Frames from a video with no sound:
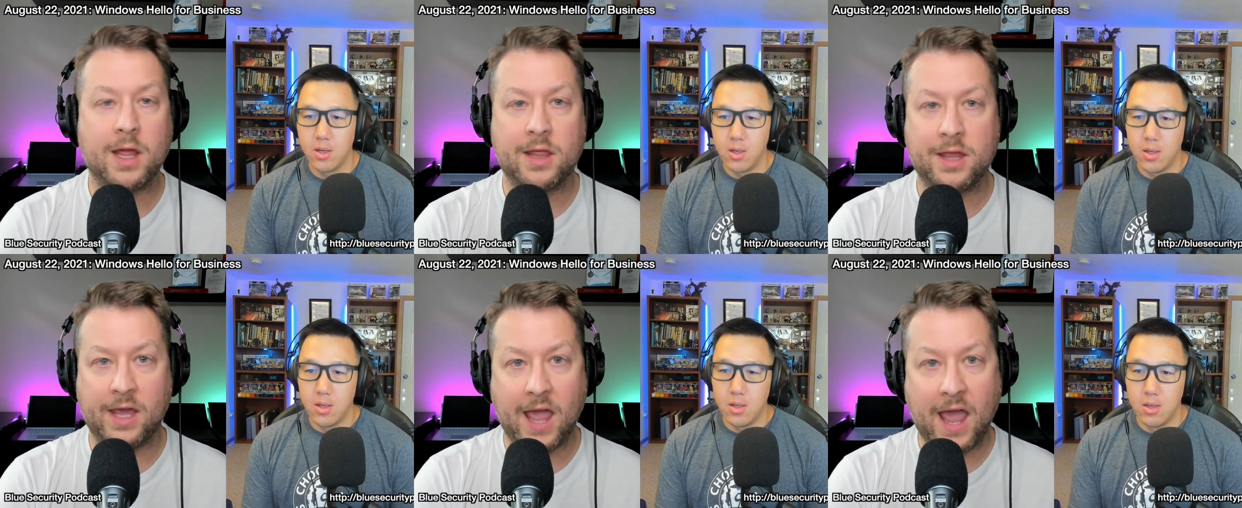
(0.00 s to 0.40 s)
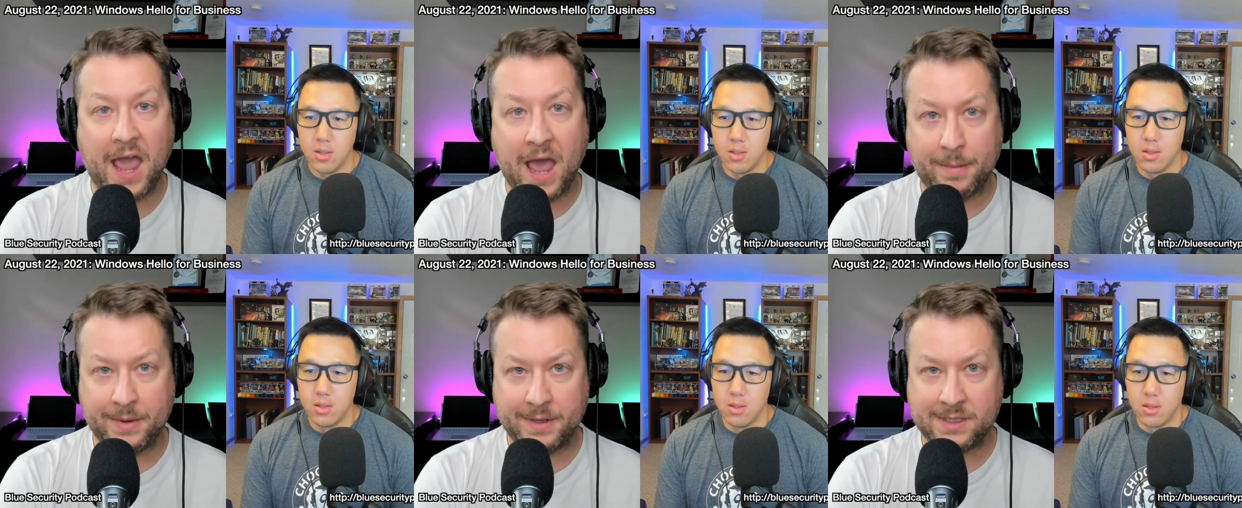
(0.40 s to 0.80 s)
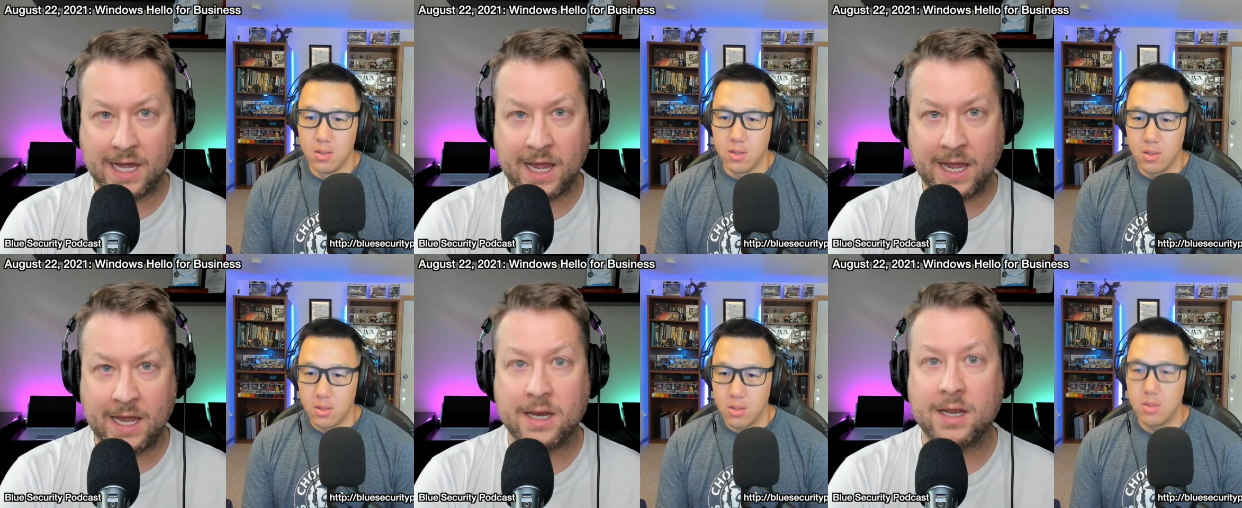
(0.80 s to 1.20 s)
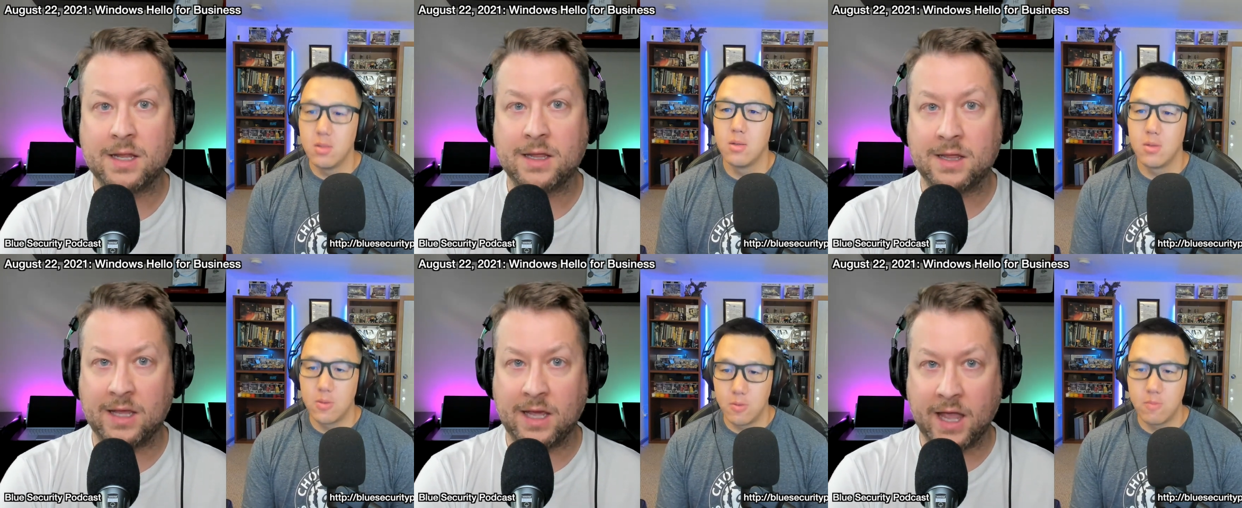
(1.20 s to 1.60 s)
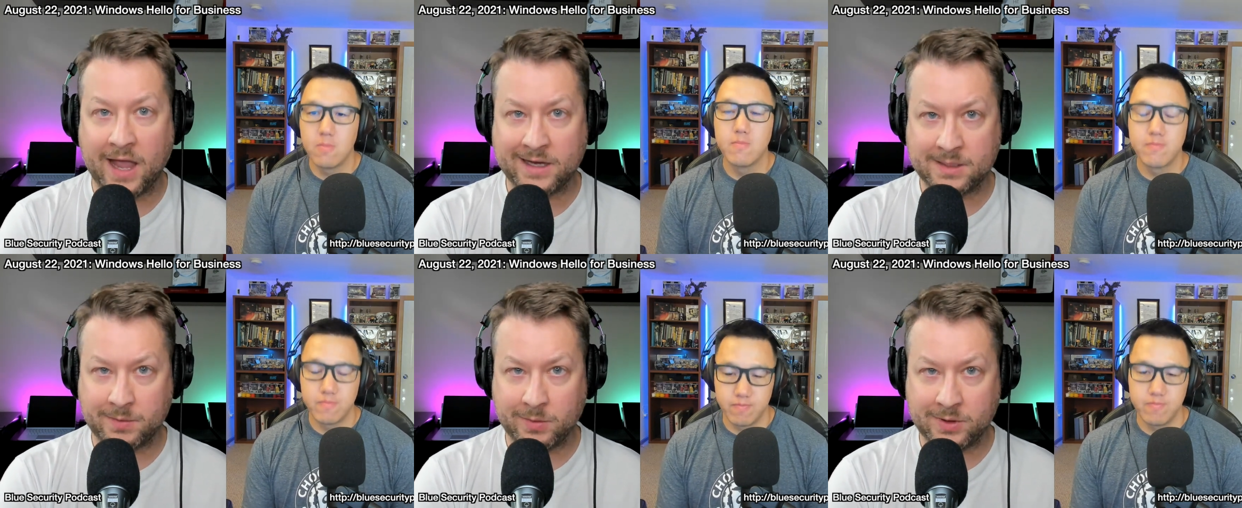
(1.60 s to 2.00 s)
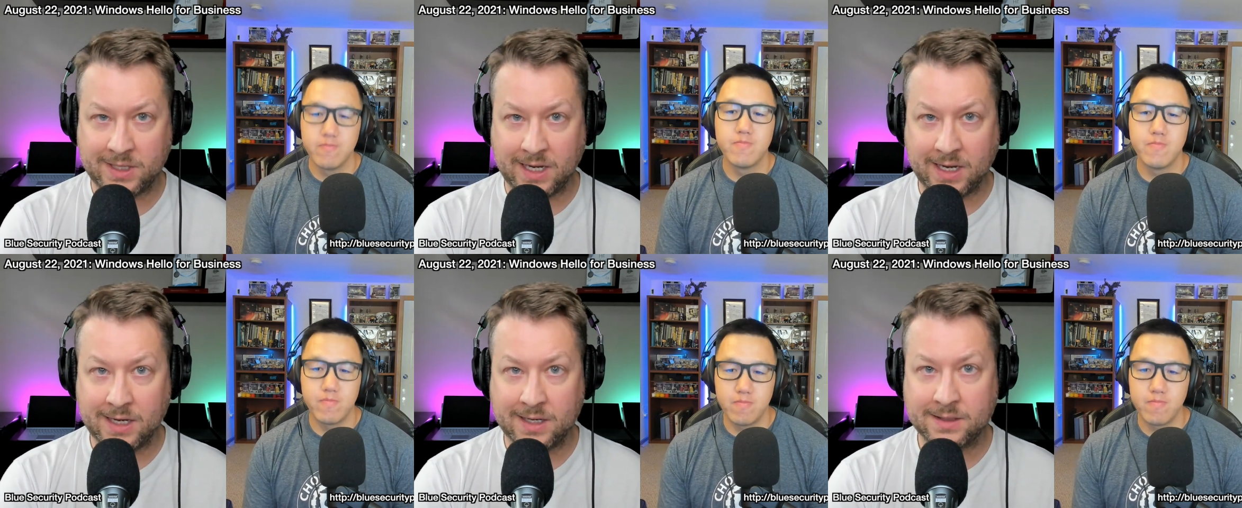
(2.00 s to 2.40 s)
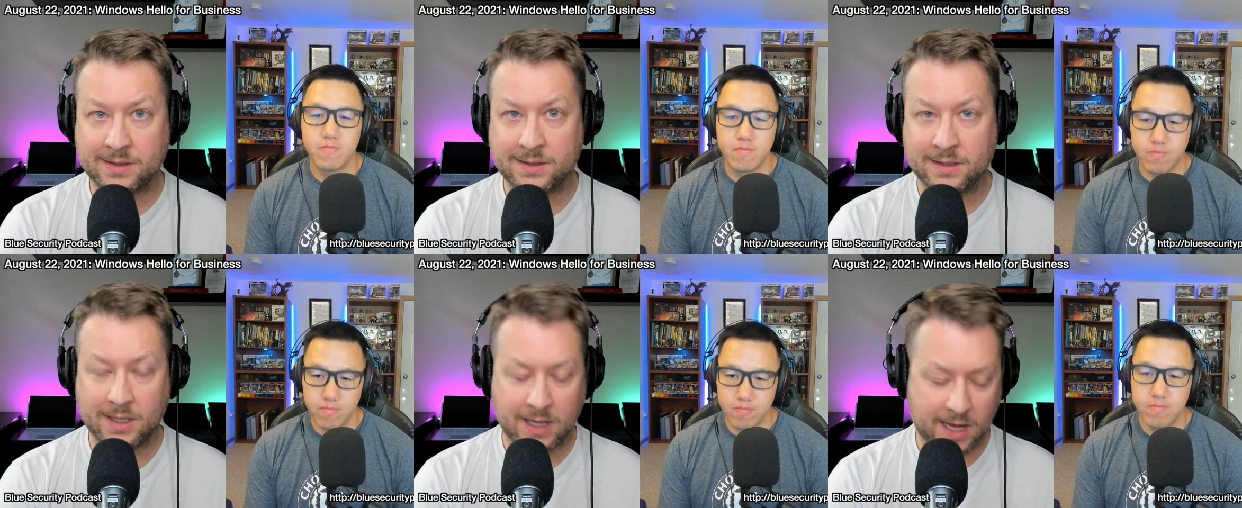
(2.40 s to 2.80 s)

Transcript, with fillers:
Speaker 1: the appetite, the expertise,